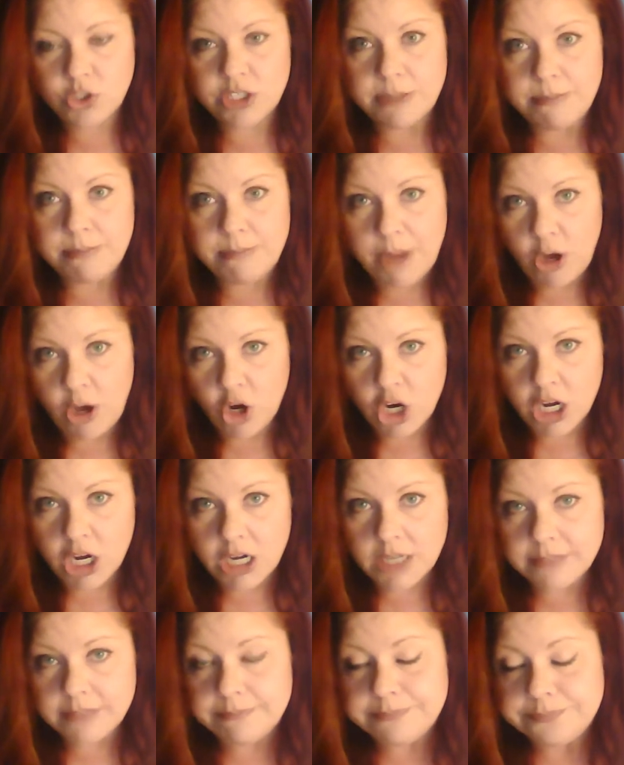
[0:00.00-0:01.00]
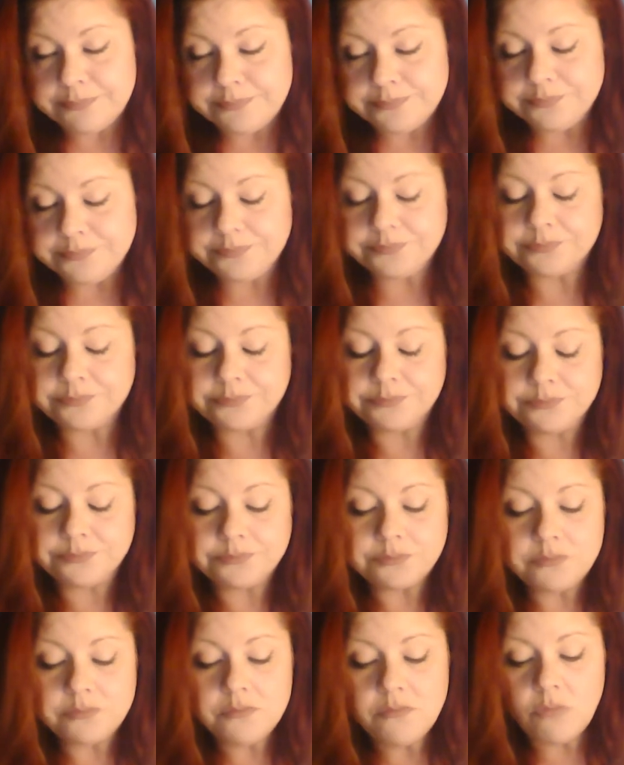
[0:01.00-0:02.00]
Paracon.
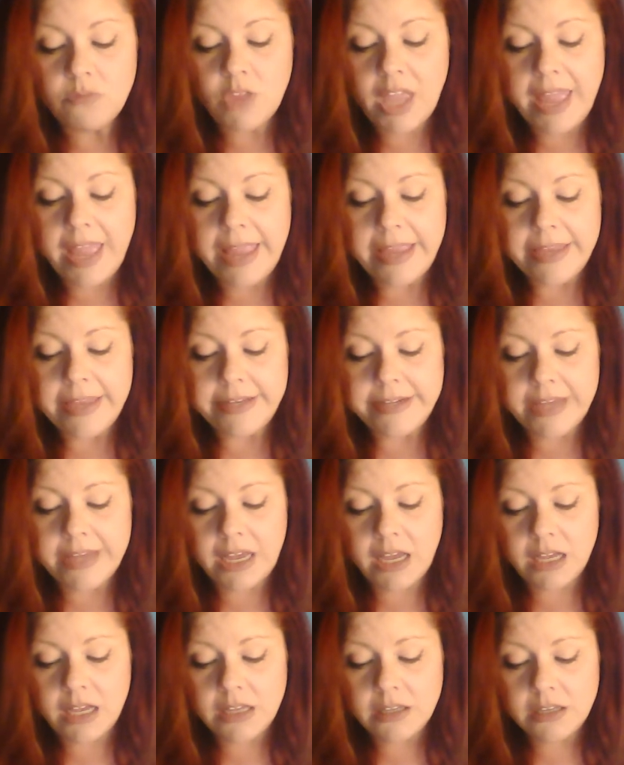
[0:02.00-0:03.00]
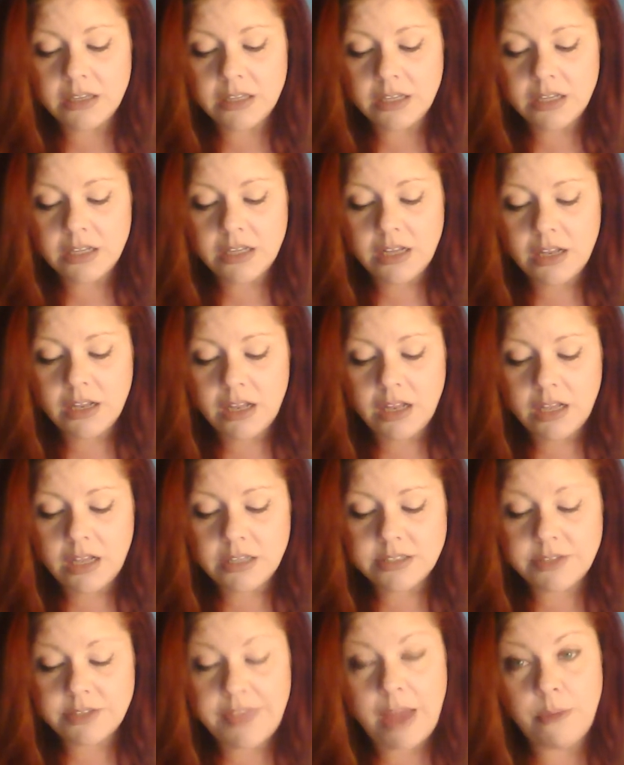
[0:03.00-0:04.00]
And so
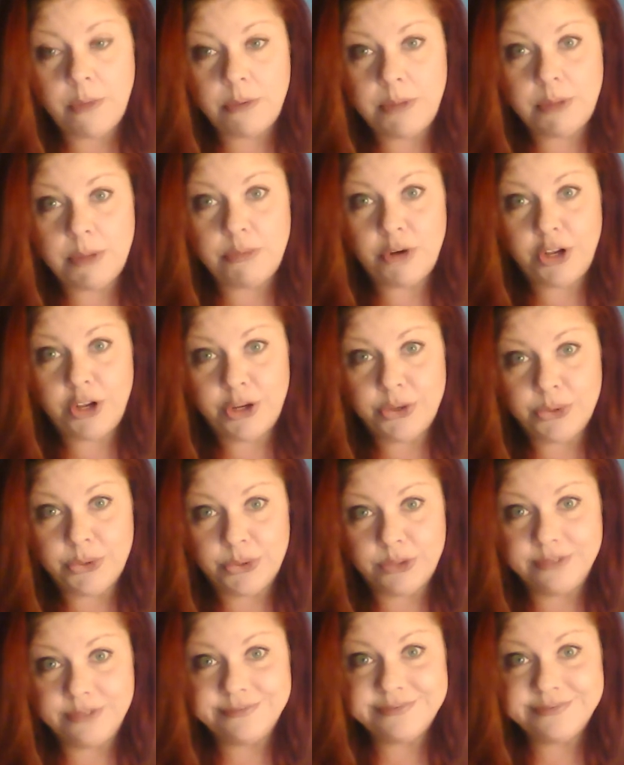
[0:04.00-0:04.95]
that would be pretty cool.